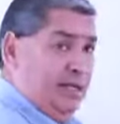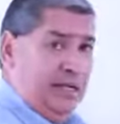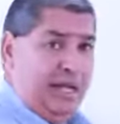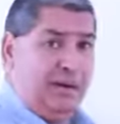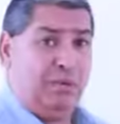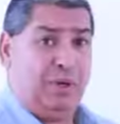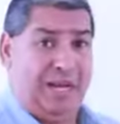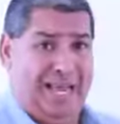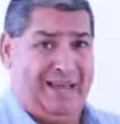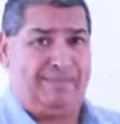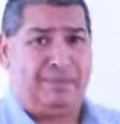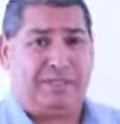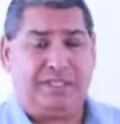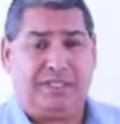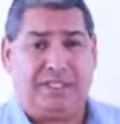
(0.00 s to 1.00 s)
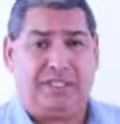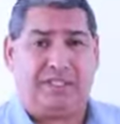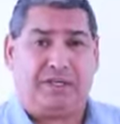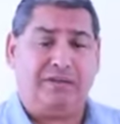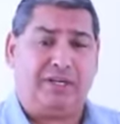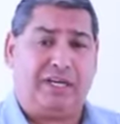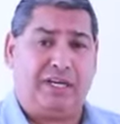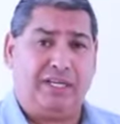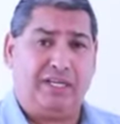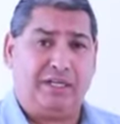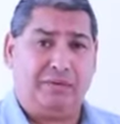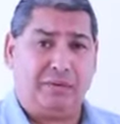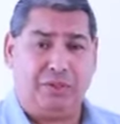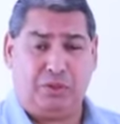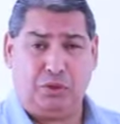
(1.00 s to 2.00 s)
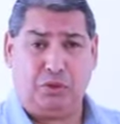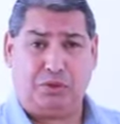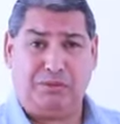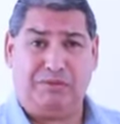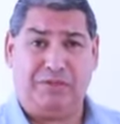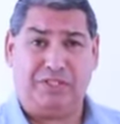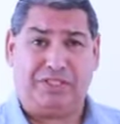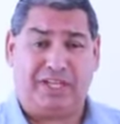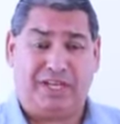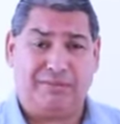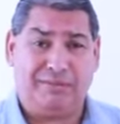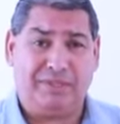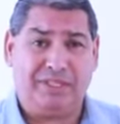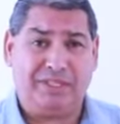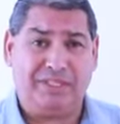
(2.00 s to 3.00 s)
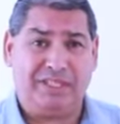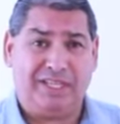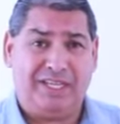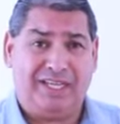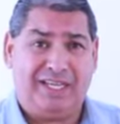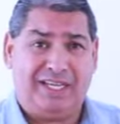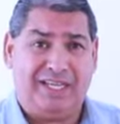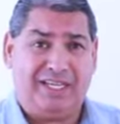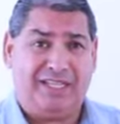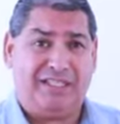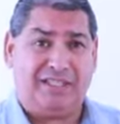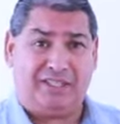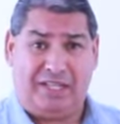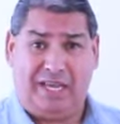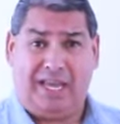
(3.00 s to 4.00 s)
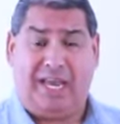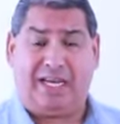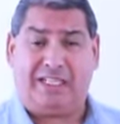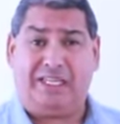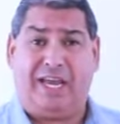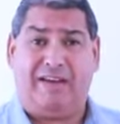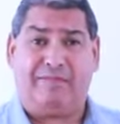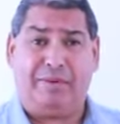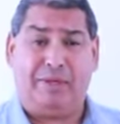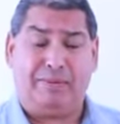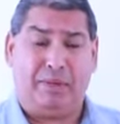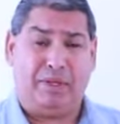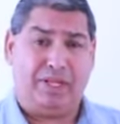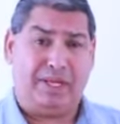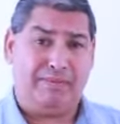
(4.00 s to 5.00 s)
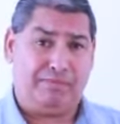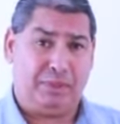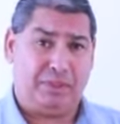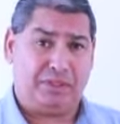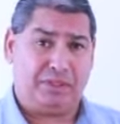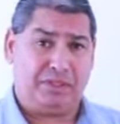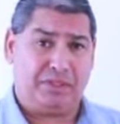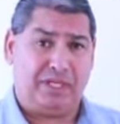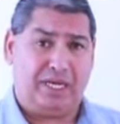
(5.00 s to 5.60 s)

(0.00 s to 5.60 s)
Now, what happens historically with door supervision companies is they actually have people on their books,